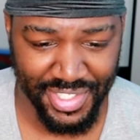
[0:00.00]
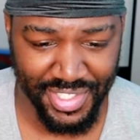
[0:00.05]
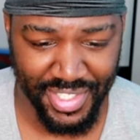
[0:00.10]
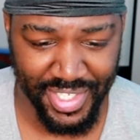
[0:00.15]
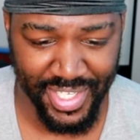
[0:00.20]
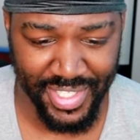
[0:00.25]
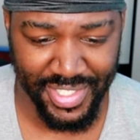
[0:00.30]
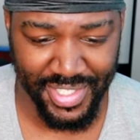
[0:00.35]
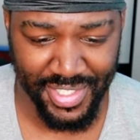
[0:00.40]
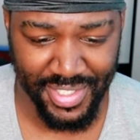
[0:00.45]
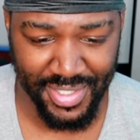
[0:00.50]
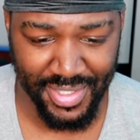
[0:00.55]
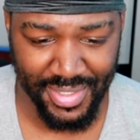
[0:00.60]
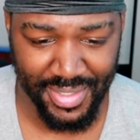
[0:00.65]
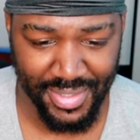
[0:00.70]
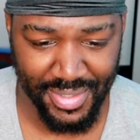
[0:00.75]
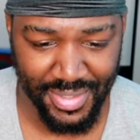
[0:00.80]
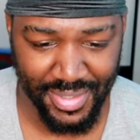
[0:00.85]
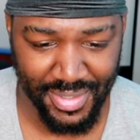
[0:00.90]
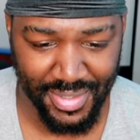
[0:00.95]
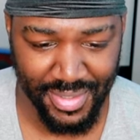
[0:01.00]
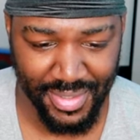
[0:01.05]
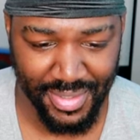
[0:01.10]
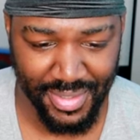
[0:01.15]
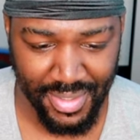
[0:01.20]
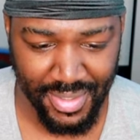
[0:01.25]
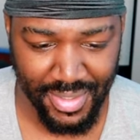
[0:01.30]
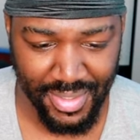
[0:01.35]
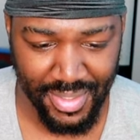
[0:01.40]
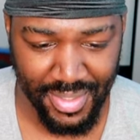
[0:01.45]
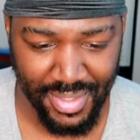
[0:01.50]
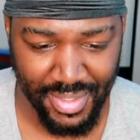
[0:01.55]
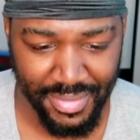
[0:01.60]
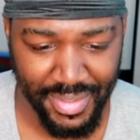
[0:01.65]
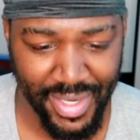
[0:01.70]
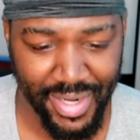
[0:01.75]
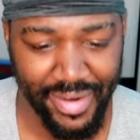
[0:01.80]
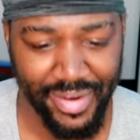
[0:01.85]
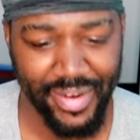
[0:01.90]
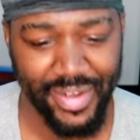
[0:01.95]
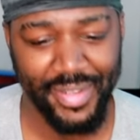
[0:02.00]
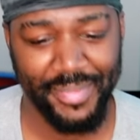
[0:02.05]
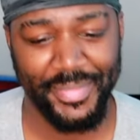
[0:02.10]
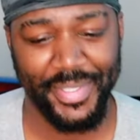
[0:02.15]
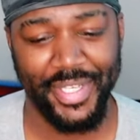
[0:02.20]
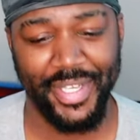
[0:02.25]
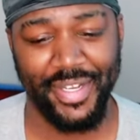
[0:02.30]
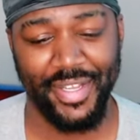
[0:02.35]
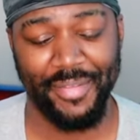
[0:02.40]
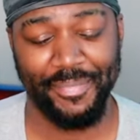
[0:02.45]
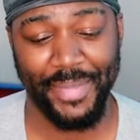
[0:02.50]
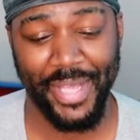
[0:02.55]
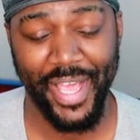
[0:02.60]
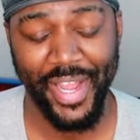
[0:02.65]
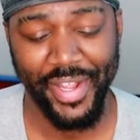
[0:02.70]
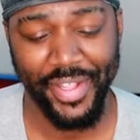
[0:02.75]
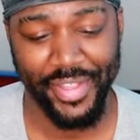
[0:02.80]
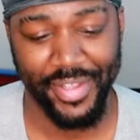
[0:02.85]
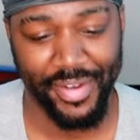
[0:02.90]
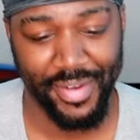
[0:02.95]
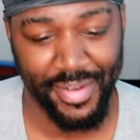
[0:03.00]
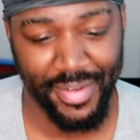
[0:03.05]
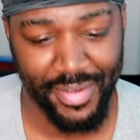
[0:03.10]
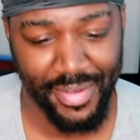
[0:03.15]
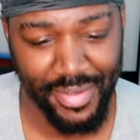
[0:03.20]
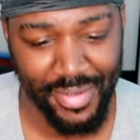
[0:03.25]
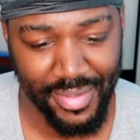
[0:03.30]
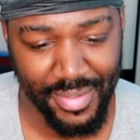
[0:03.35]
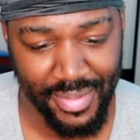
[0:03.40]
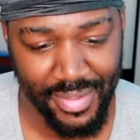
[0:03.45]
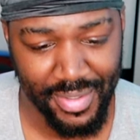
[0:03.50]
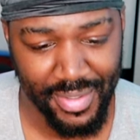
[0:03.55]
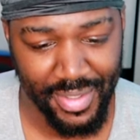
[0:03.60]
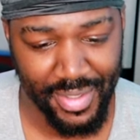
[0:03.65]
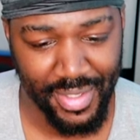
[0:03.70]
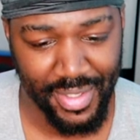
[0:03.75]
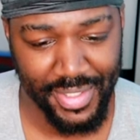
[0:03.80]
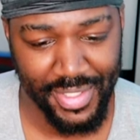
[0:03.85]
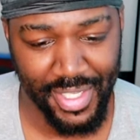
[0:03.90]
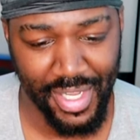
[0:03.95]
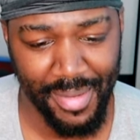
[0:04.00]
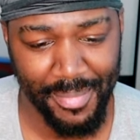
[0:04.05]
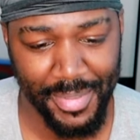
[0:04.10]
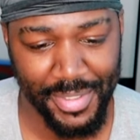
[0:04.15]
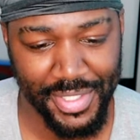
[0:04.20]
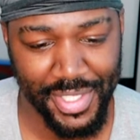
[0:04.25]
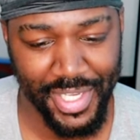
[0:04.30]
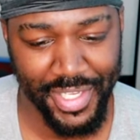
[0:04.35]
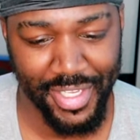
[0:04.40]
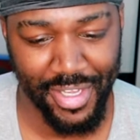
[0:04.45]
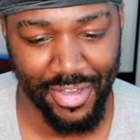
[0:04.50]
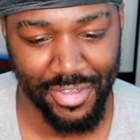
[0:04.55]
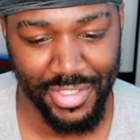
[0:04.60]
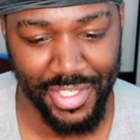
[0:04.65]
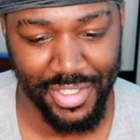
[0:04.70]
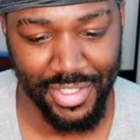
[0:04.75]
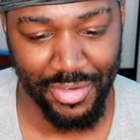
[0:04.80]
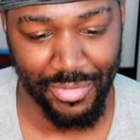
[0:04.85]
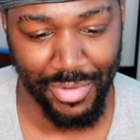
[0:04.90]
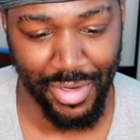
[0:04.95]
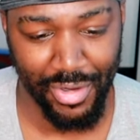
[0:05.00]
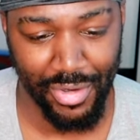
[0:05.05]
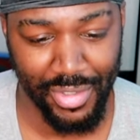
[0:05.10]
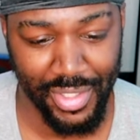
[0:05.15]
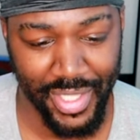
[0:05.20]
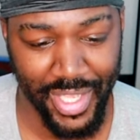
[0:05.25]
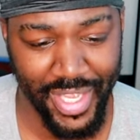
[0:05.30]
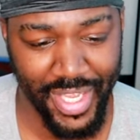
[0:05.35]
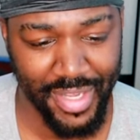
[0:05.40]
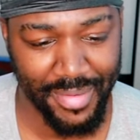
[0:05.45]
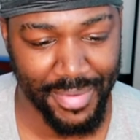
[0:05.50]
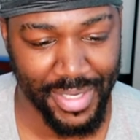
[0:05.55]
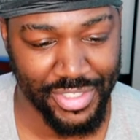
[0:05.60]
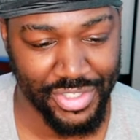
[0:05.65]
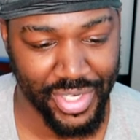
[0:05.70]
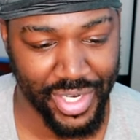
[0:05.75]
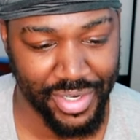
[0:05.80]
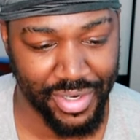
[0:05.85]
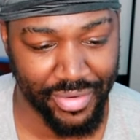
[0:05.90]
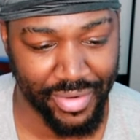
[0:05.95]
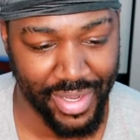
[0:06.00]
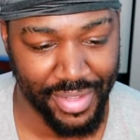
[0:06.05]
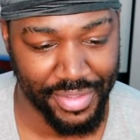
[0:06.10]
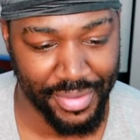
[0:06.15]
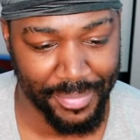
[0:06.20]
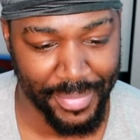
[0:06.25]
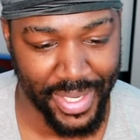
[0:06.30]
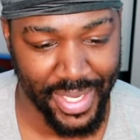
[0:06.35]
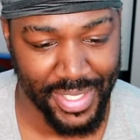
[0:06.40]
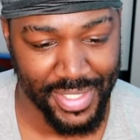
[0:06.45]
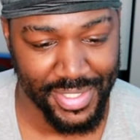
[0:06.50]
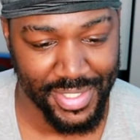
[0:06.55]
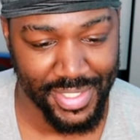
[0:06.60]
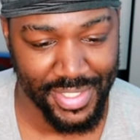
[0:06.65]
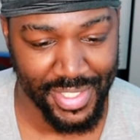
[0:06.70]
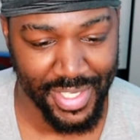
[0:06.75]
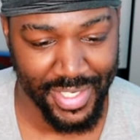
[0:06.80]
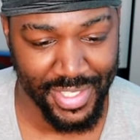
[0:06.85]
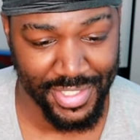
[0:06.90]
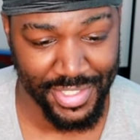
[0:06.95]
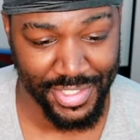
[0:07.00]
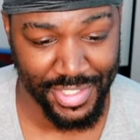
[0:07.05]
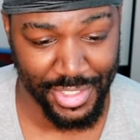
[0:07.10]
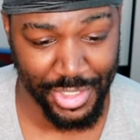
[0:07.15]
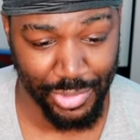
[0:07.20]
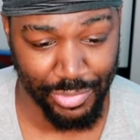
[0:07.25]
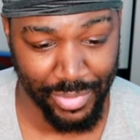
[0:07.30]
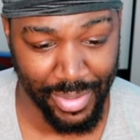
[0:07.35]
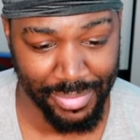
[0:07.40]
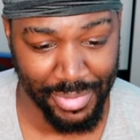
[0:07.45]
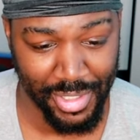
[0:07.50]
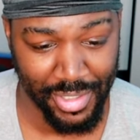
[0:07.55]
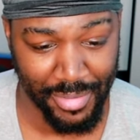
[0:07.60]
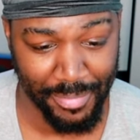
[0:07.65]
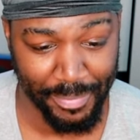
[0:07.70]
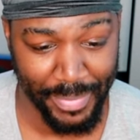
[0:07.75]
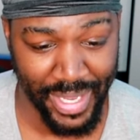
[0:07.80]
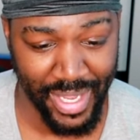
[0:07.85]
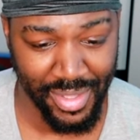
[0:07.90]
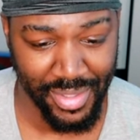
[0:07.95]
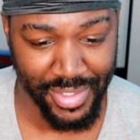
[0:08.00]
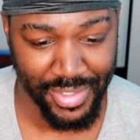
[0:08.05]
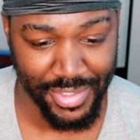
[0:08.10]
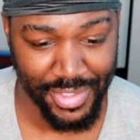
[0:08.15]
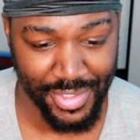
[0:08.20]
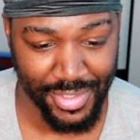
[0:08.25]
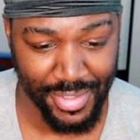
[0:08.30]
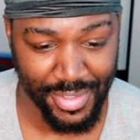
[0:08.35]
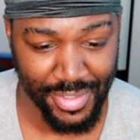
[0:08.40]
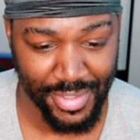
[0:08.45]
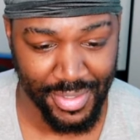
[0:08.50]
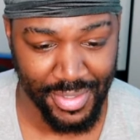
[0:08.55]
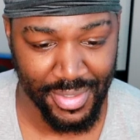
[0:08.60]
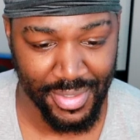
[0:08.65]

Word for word: Shit. Better hurry up and get up out of there. It's almost like y'all did the wrong thing while trying to grab the mask. It's like it's disrupted the balance.